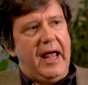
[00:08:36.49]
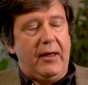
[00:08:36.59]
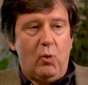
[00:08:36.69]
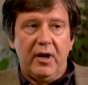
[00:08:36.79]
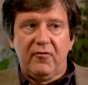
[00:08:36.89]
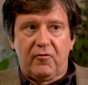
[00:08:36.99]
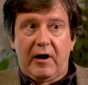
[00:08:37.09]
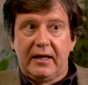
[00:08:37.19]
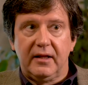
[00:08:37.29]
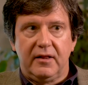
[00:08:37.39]
and one of,
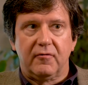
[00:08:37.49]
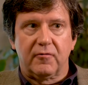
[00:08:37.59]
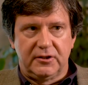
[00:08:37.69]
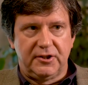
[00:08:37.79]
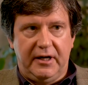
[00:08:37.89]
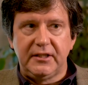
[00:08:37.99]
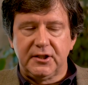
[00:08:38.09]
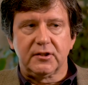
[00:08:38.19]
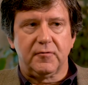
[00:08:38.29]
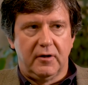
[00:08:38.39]
frankly, the
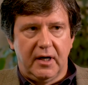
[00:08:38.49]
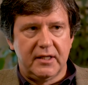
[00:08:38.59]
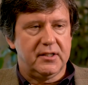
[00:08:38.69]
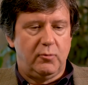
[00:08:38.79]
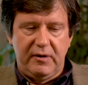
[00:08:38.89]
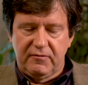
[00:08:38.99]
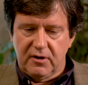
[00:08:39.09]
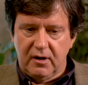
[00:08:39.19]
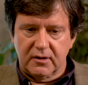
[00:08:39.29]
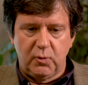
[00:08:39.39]
frustrations for us, and we've
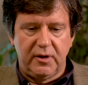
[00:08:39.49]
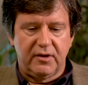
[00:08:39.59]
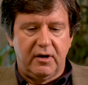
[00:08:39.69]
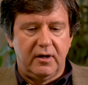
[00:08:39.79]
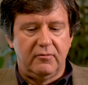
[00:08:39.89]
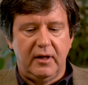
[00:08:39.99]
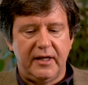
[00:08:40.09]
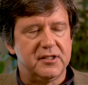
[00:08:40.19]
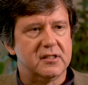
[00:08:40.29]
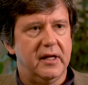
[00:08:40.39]
talked with our
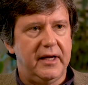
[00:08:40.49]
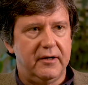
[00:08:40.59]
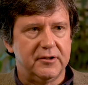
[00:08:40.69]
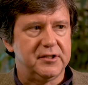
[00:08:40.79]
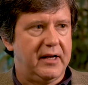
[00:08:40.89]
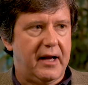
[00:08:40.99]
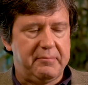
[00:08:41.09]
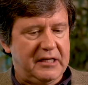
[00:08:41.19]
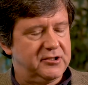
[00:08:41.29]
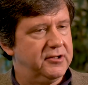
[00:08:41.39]
legislators, and
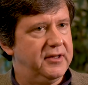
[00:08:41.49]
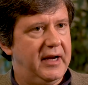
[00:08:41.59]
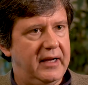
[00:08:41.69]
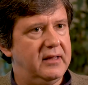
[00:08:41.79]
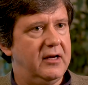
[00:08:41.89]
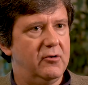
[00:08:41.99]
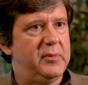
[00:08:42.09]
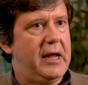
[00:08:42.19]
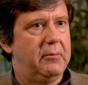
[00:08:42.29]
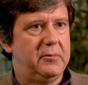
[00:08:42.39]
I'm not sure that anything will
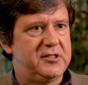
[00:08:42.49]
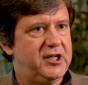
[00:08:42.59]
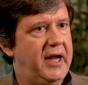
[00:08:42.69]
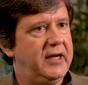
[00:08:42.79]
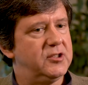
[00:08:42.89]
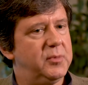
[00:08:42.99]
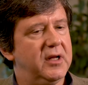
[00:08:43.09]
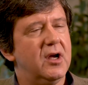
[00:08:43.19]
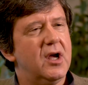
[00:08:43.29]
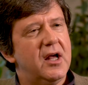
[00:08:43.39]
be able to change,
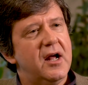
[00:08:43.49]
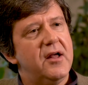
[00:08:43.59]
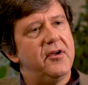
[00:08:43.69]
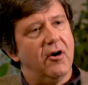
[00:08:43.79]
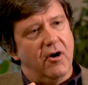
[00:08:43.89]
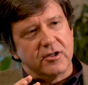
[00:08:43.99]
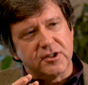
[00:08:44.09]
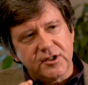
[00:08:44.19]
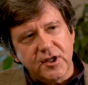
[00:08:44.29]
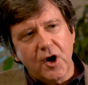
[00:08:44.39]
but there are
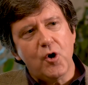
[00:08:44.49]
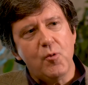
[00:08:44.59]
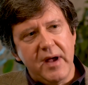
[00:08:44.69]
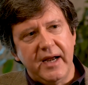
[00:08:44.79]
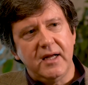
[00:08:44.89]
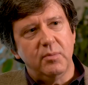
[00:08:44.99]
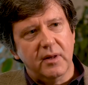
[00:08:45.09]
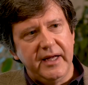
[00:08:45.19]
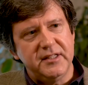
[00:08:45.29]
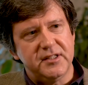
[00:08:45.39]
so many
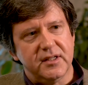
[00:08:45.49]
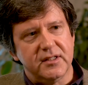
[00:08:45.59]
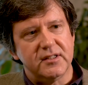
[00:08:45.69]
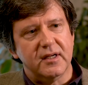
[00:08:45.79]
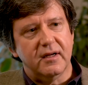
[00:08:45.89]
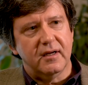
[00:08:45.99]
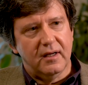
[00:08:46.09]
places,